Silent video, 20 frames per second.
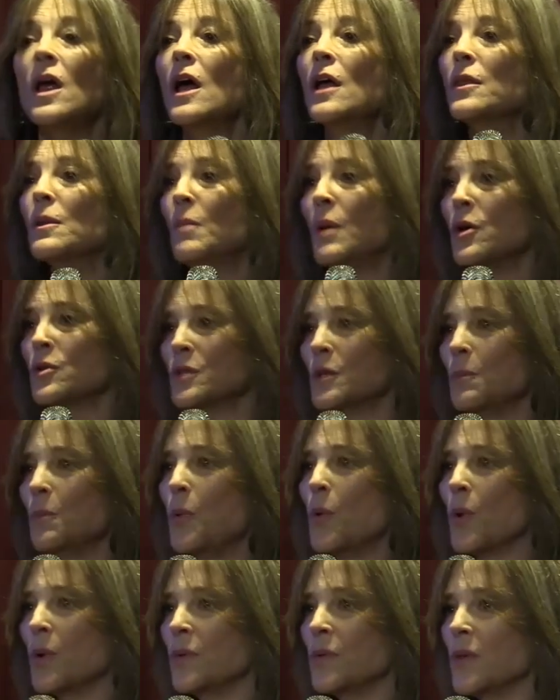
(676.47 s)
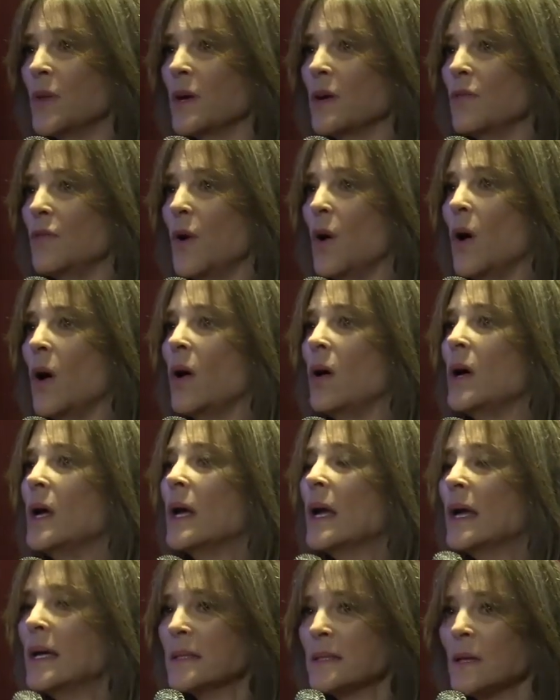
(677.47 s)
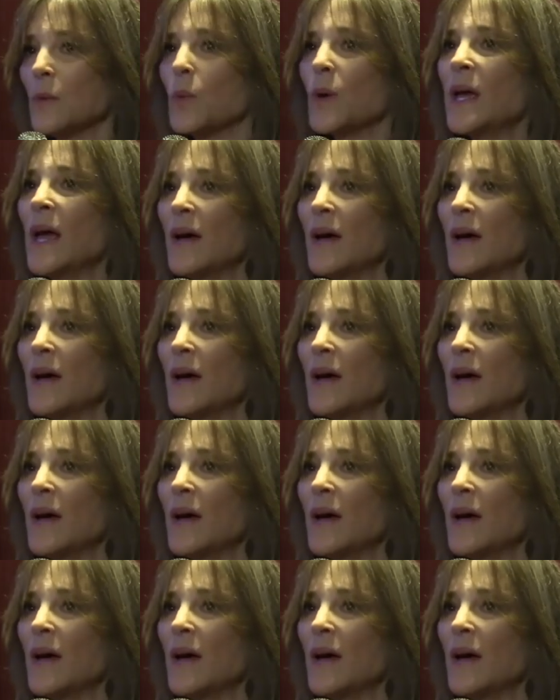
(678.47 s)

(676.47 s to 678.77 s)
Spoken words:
The most important thing of all is that we